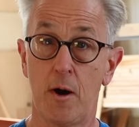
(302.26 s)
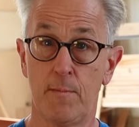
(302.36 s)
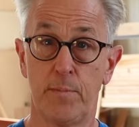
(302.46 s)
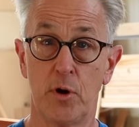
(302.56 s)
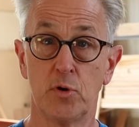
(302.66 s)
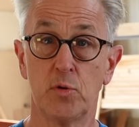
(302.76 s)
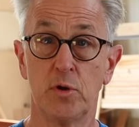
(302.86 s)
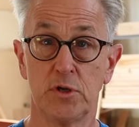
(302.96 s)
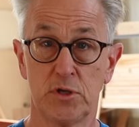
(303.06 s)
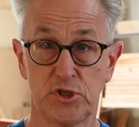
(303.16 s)
on bow
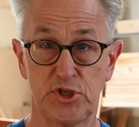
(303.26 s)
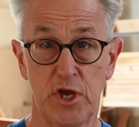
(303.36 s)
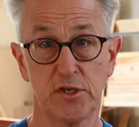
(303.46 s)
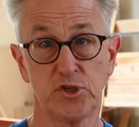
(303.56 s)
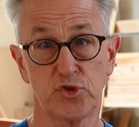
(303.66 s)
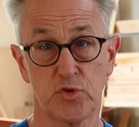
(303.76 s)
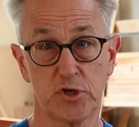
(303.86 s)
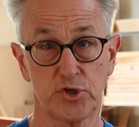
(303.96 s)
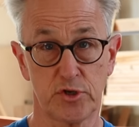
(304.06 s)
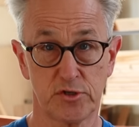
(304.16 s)
shed
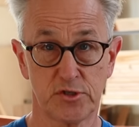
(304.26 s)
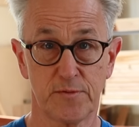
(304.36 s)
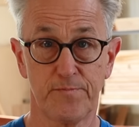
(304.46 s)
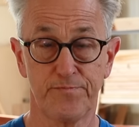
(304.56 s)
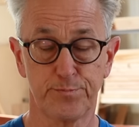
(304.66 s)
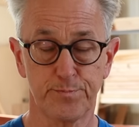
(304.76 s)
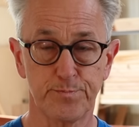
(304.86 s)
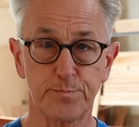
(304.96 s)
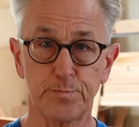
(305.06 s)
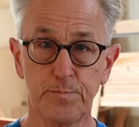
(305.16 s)
structures.
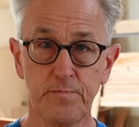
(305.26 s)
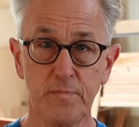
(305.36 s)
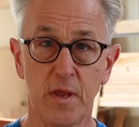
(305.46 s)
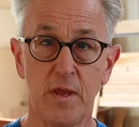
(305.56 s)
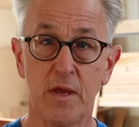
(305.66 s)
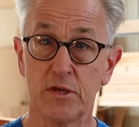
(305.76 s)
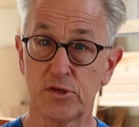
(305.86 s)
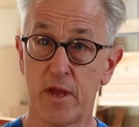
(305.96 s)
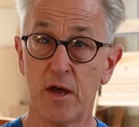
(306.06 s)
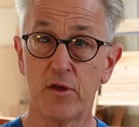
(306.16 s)

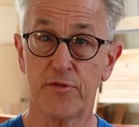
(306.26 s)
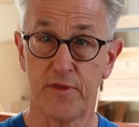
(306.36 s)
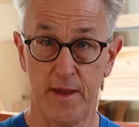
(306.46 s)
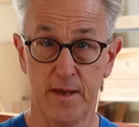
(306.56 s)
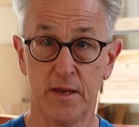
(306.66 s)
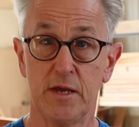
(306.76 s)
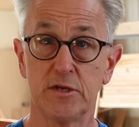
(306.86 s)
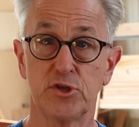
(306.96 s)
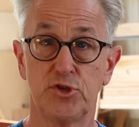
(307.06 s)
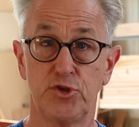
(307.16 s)
So the other thing
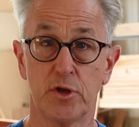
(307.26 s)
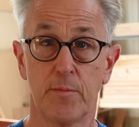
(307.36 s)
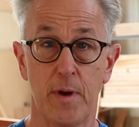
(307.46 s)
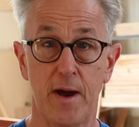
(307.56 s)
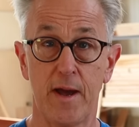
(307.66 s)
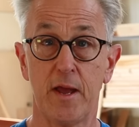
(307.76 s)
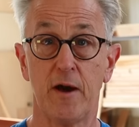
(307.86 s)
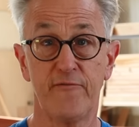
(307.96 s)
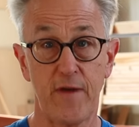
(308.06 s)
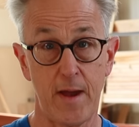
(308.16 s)
is that you could buy
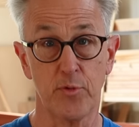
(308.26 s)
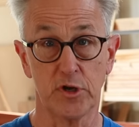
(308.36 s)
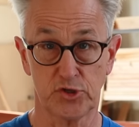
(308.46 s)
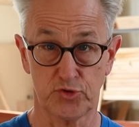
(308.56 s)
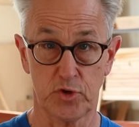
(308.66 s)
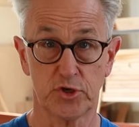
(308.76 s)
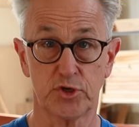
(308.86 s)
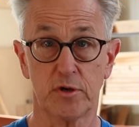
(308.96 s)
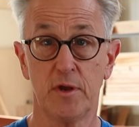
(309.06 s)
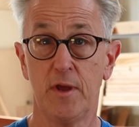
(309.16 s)
a fabric
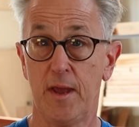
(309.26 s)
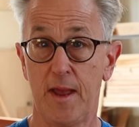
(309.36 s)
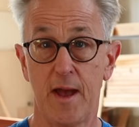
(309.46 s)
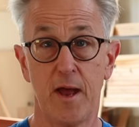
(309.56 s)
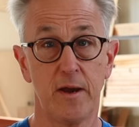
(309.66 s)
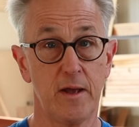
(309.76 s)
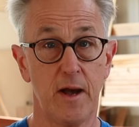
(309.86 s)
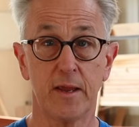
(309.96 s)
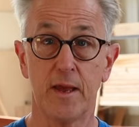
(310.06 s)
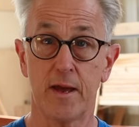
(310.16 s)
structure. And
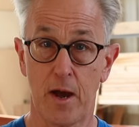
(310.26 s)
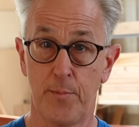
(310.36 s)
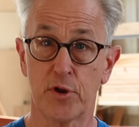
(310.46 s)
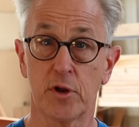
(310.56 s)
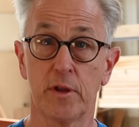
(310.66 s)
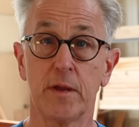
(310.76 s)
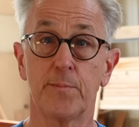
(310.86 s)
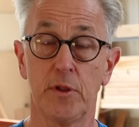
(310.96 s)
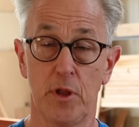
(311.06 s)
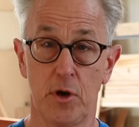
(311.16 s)
again, I'll put a link
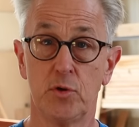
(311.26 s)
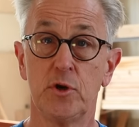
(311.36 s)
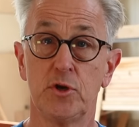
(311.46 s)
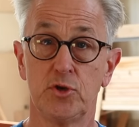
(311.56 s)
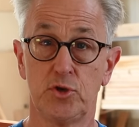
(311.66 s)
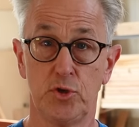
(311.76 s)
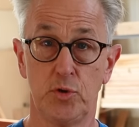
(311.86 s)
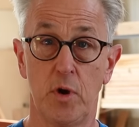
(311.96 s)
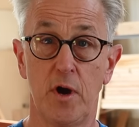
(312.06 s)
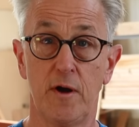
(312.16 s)
below
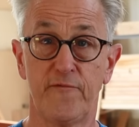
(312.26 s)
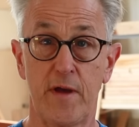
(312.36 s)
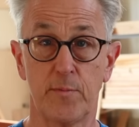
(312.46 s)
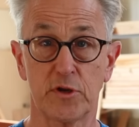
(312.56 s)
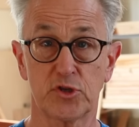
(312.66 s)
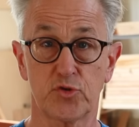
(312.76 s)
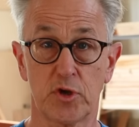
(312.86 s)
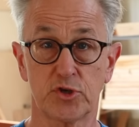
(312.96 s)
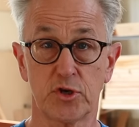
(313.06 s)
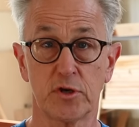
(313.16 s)
to a fabric
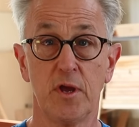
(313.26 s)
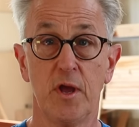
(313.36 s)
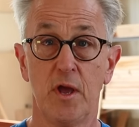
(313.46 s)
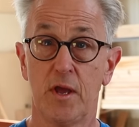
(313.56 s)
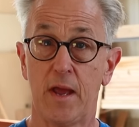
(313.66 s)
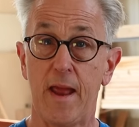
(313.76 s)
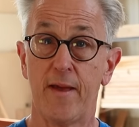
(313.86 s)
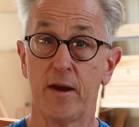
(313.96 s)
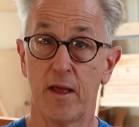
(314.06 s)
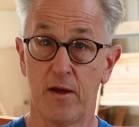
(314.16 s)
structure.
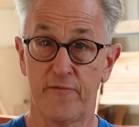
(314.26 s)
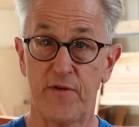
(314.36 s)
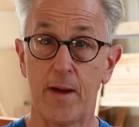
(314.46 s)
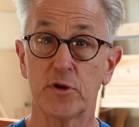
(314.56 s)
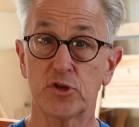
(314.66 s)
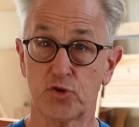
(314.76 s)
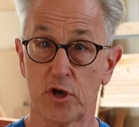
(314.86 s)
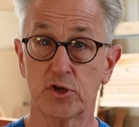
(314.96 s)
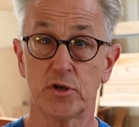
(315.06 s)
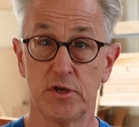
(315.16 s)
And a fabric
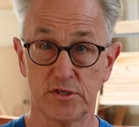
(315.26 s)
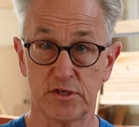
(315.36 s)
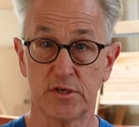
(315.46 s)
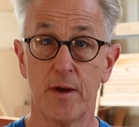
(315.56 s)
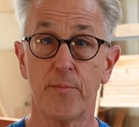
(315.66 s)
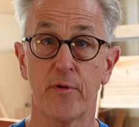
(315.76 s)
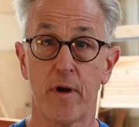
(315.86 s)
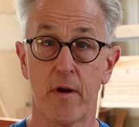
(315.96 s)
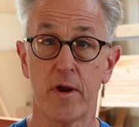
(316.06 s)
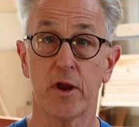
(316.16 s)
structure is a
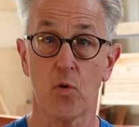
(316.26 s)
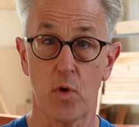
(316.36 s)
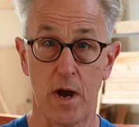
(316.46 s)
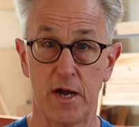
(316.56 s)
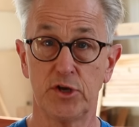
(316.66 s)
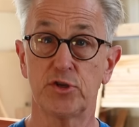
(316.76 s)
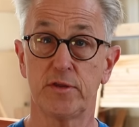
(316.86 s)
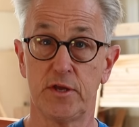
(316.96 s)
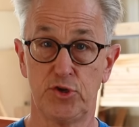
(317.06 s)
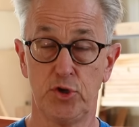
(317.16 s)
temporary garage
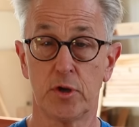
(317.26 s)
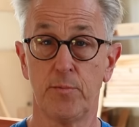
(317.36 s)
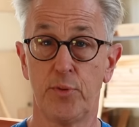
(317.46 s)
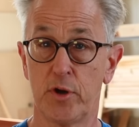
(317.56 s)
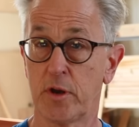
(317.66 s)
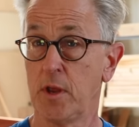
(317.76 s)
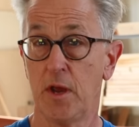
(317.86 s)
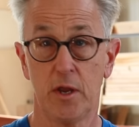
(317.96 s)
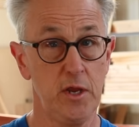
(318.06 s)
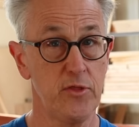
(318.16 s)
that you can put
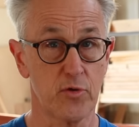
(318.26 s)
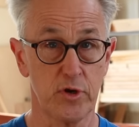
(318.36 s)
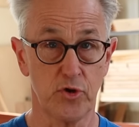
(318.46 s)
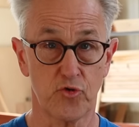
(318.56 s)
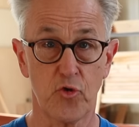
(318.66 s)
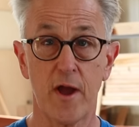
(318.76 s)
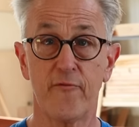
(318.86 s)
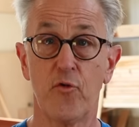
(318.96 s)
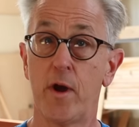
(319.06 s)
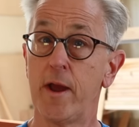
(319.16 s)
either in your
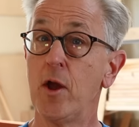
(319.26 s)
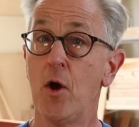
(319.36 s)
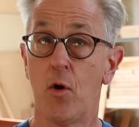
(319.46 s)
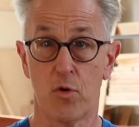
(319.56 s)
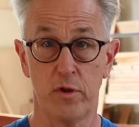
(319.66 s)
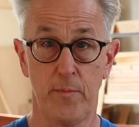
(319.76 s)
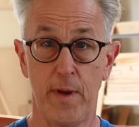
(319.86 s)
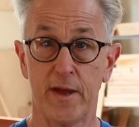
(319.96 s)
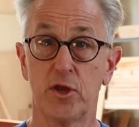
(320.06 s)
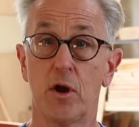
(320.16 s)
driveway or in the
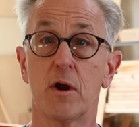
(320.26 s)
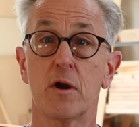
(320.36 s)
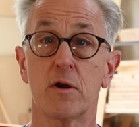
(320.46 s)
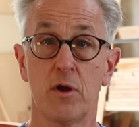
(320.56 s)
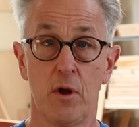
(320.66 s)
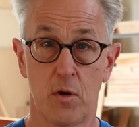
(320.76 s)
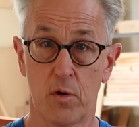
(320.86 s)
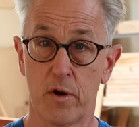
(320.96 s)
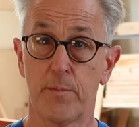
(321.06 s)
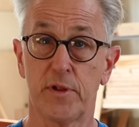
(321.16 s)
backyard
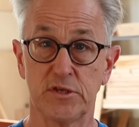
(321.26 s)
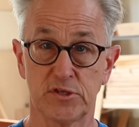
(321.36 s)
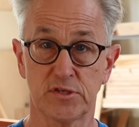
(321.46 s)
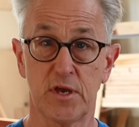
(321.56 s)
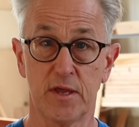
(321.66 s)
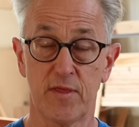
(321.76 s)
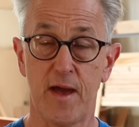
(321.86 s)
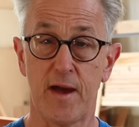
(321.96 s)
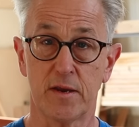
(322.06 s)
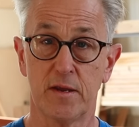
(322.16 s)
or places like
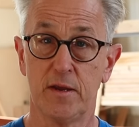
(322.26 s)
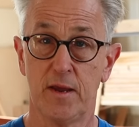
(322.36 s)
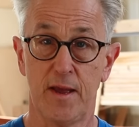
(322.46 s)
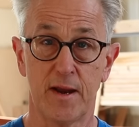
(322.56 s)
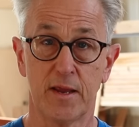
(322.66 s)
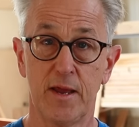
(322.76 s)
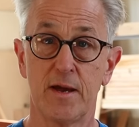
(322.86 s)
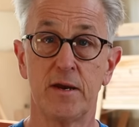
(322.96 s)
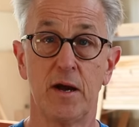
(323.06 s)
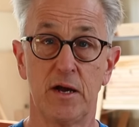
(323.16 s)
that. And
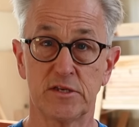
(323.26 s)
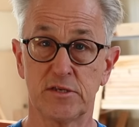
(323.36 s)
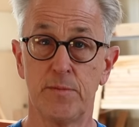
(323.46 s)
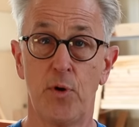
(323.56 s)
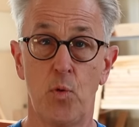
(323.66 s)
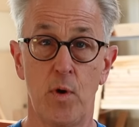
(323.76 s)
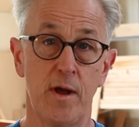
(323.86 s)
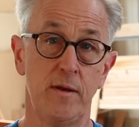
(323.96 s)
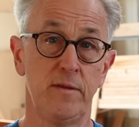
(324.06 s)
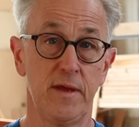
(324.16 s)
again, a simple
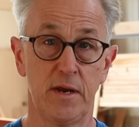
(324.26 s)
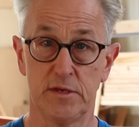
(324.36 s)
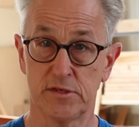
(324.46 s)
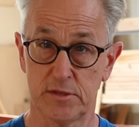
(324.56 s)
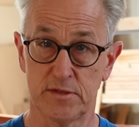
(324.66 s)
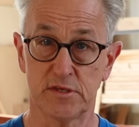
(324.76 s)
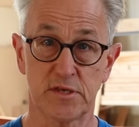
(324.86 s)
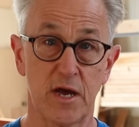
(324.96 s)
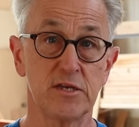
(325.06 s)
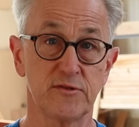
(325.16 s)
one that is the
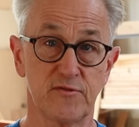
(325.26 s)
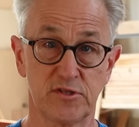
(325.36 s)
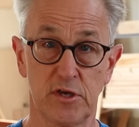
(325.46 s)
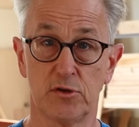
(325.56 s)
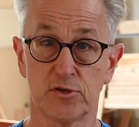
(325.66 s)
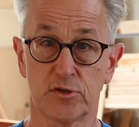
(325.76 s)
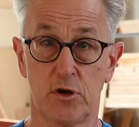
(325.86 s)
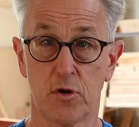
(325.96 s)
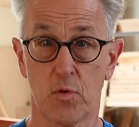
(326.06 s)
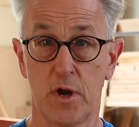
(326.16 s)
size of a single
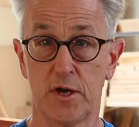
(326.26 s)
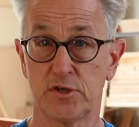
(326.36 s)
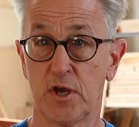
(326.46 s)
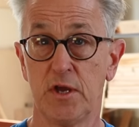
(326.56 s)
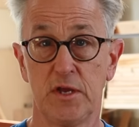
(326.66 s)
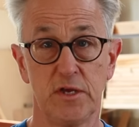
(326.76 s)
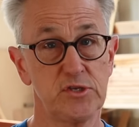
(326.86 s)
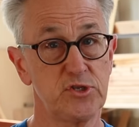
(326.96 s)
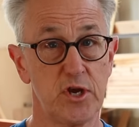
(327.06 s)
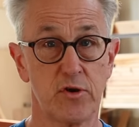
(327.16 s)
stall garage
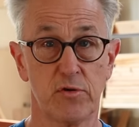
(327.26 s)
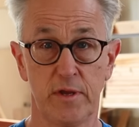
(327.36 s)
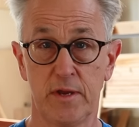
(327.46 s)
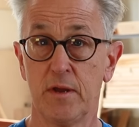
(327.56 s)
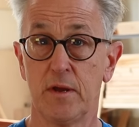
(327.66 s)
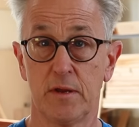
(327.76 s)
is generally